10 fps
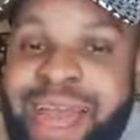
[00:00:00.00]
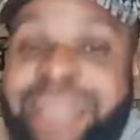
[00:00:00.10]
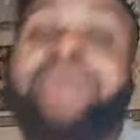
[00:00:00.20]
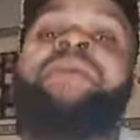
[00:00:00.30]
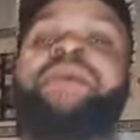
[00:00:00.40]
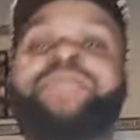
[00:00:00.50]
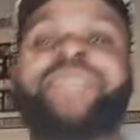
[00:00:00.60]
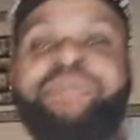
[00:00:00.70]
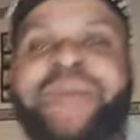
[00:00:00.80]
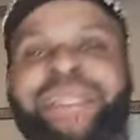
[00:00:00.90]
And they
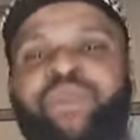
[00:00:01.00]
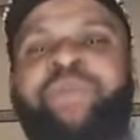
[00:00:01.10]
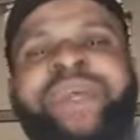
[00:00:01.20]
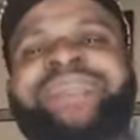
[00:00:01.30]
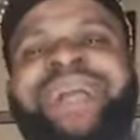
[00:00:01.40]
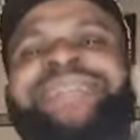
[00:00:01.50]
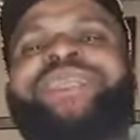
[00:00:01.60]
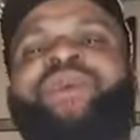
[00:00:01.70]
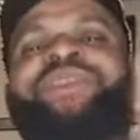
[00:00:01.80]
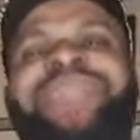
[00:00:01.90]
see my new page now,
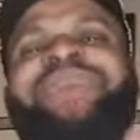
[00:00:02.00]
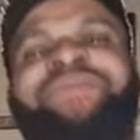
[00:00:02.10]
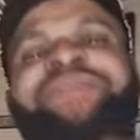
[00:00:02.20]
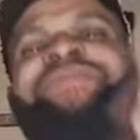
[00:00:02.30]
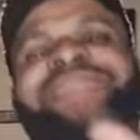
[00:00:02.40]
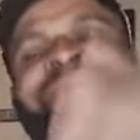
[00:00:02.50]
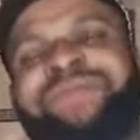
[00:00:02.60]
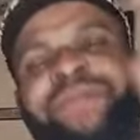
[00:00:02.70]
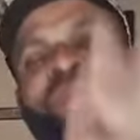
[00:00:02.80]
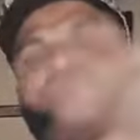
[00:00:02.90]
350
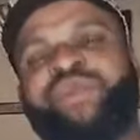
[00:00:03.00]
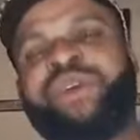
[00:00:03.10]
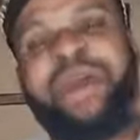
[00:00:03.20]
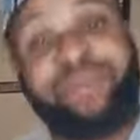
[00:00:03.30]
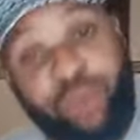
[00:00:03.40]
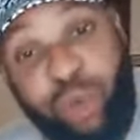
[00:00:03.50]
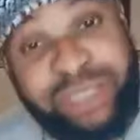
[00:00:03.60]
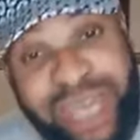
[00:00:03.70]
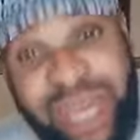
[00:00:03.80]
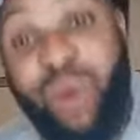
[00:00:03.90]
views.
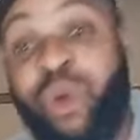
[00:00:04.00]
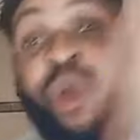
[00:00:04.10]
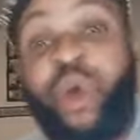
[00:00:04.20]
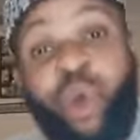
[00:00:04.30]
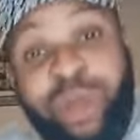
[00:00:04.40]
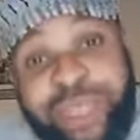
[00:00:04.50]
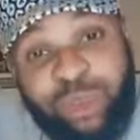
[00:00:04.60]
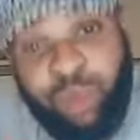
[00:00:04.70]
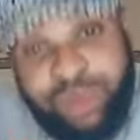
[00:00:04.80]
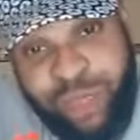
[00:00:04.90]
Today, only
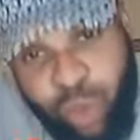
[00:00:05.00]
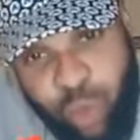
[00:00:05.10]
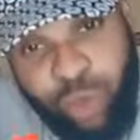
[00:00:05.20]
today.